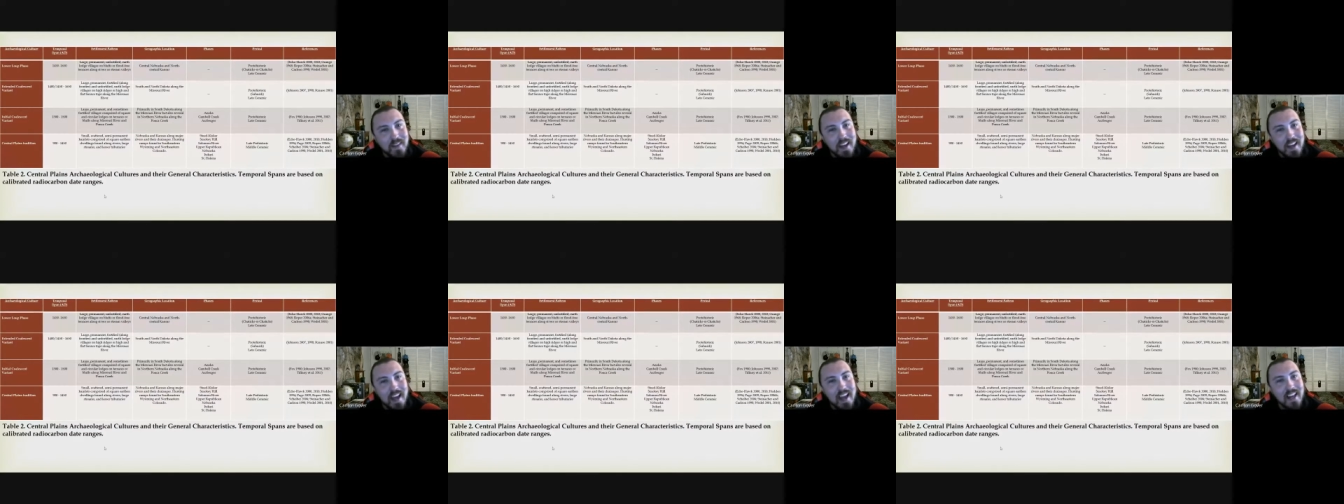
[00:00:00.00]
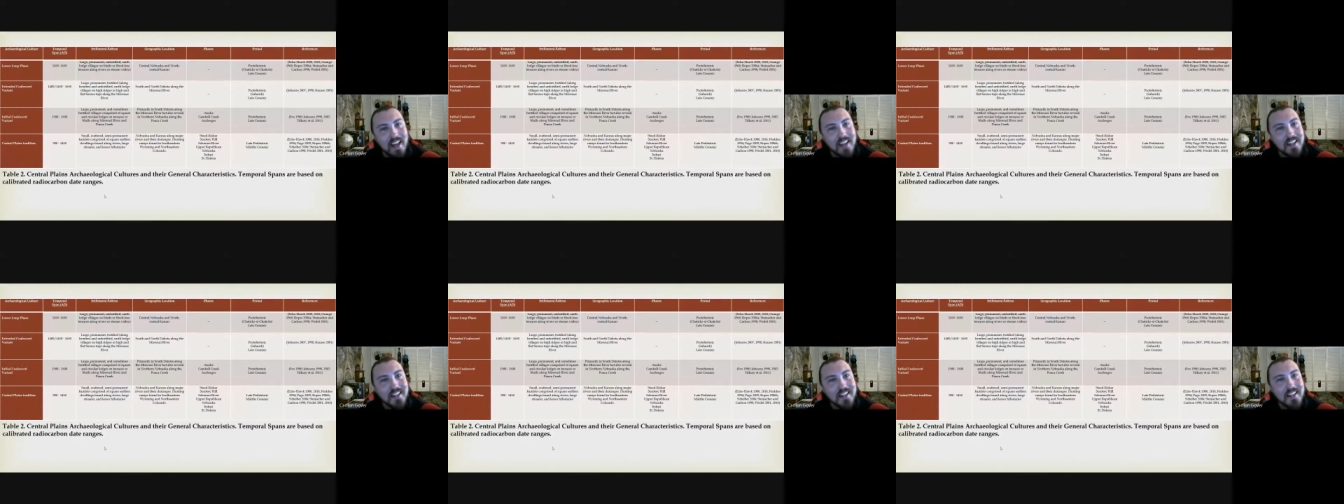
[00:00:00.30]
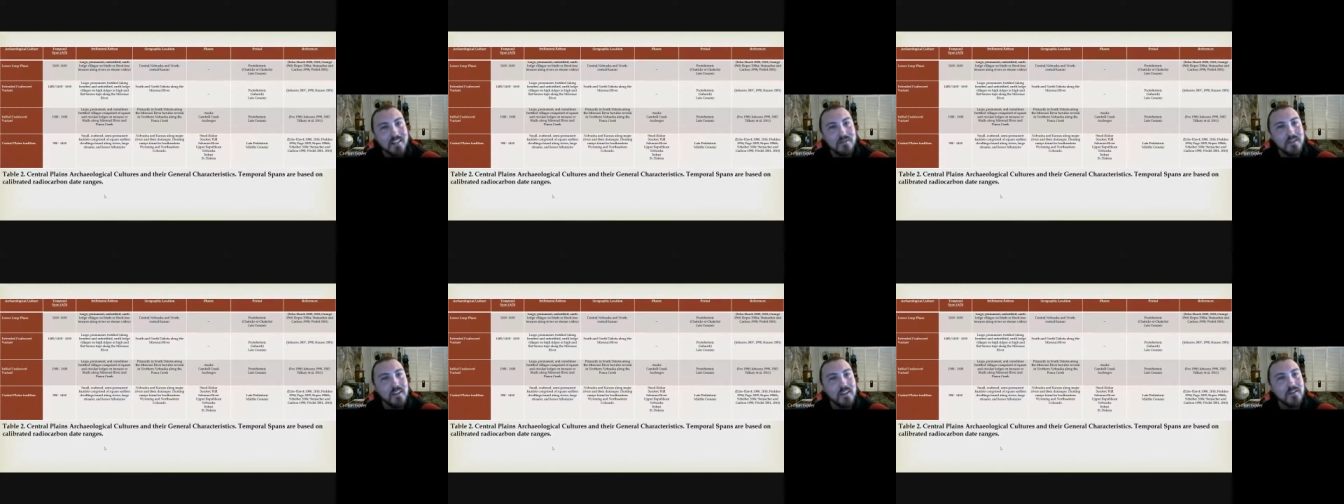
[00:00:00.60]
And it's
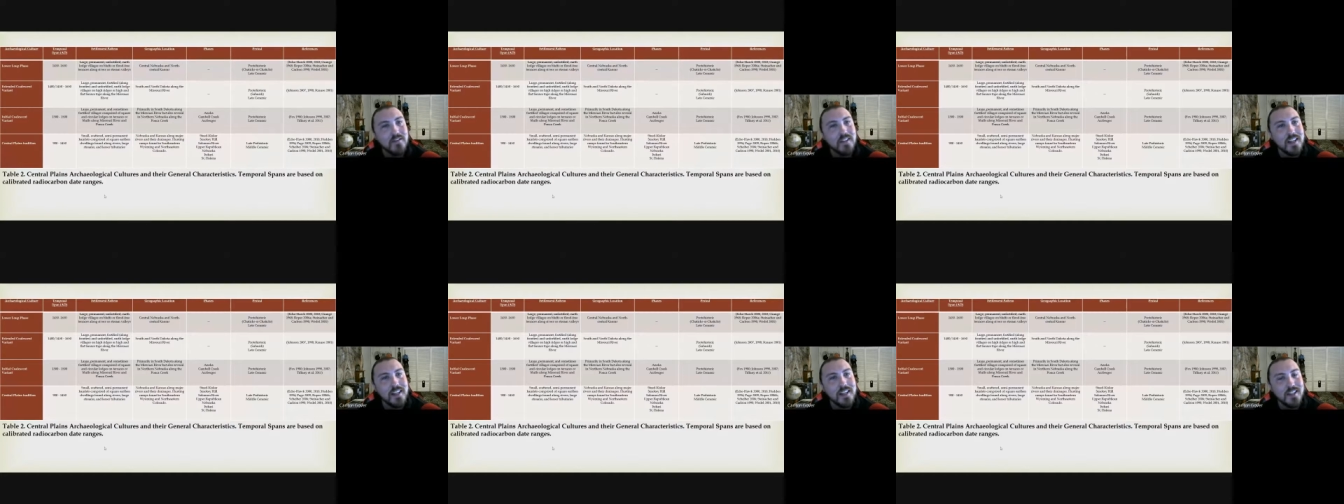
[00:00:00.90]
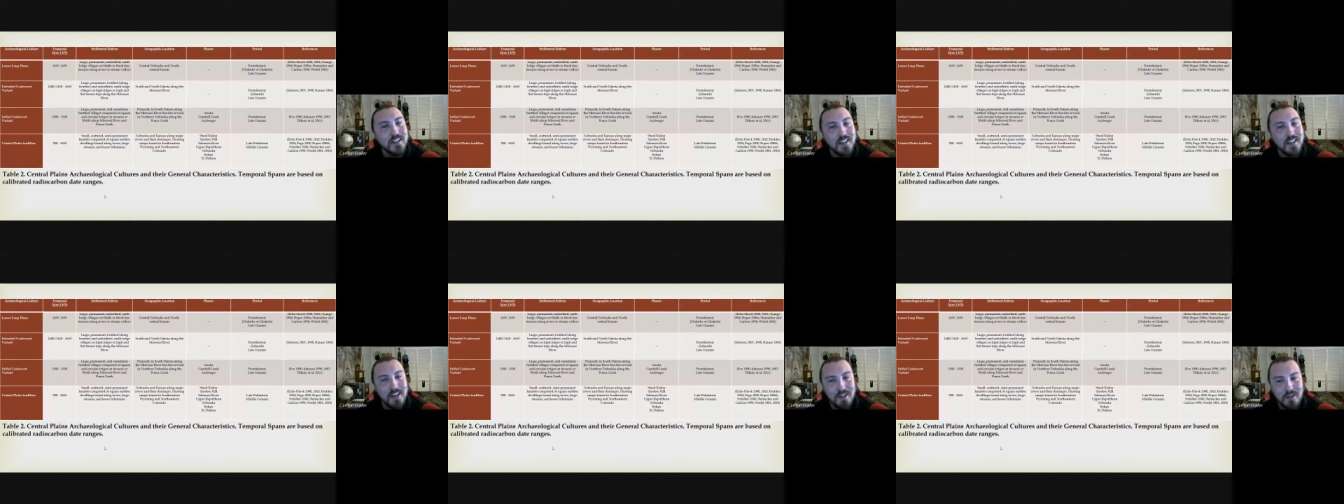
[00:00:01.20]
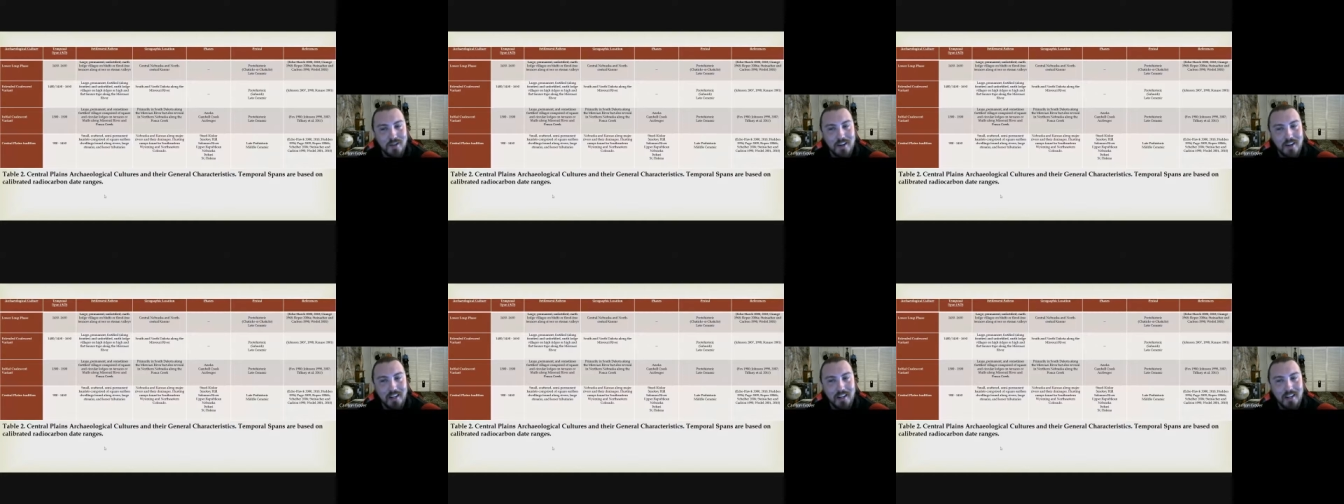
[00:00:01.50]
the 15th
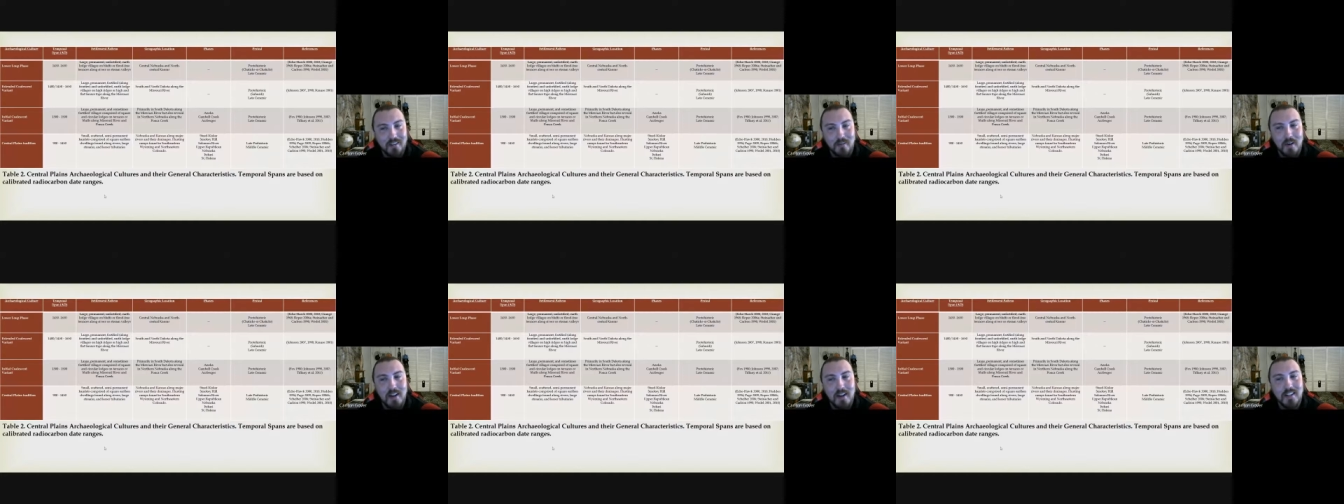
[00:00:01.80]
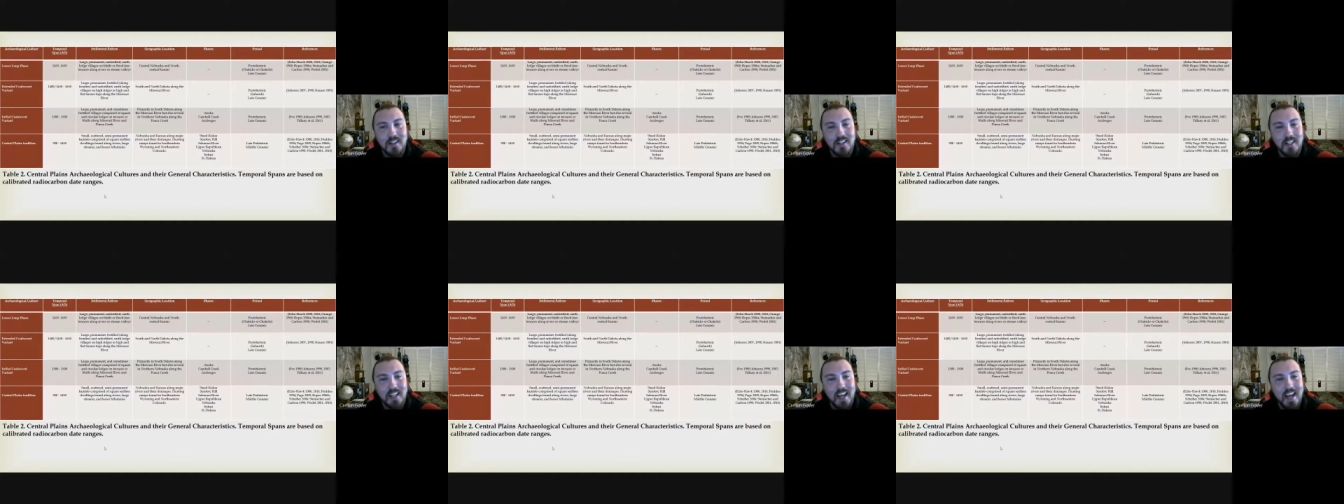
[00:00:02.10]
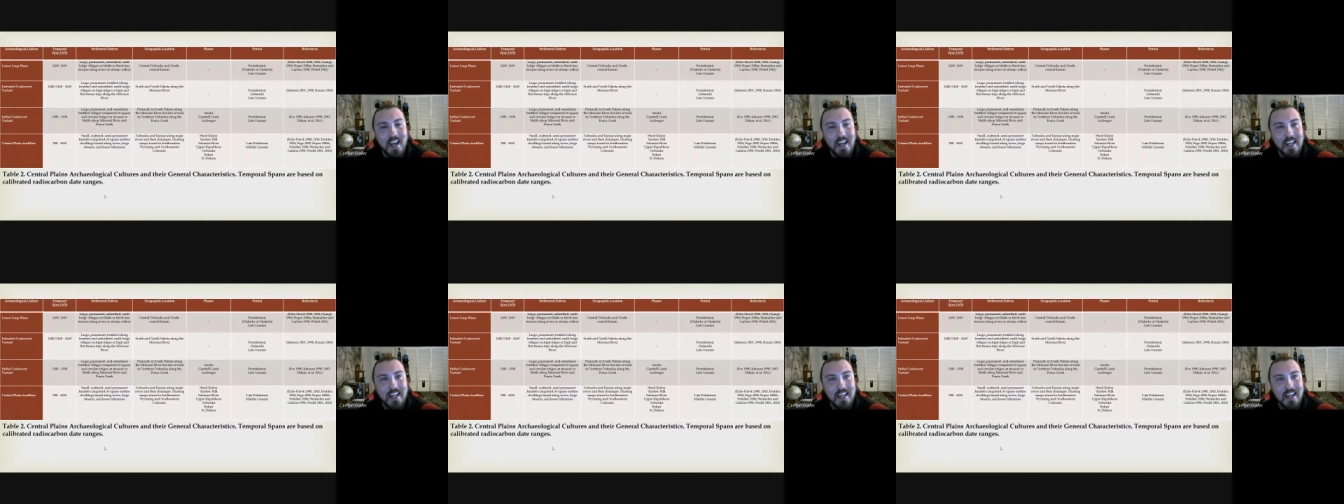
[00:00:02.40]
century once
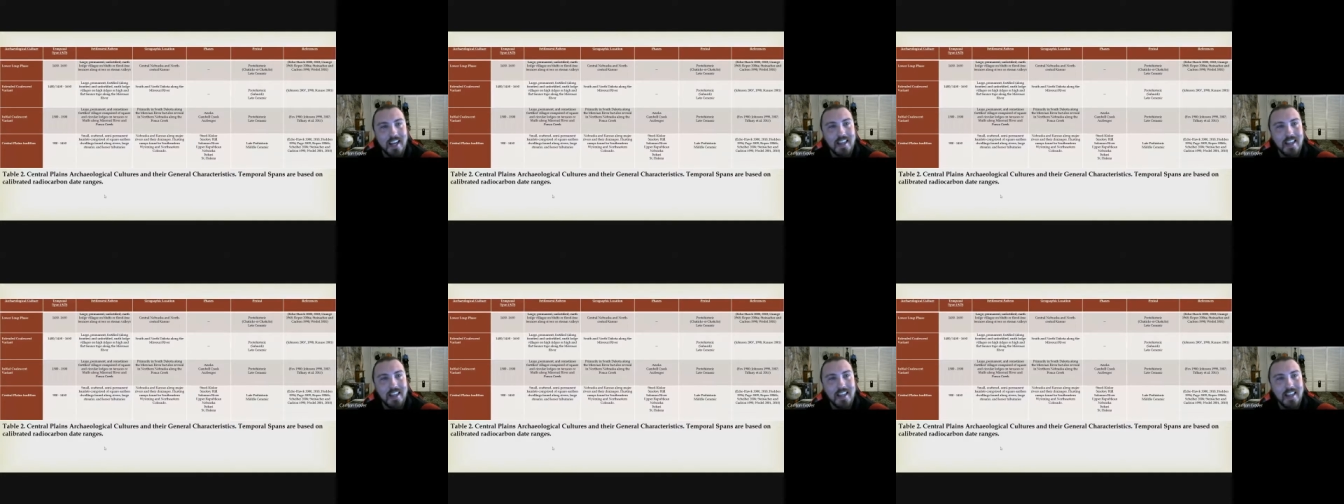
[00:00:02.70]
again.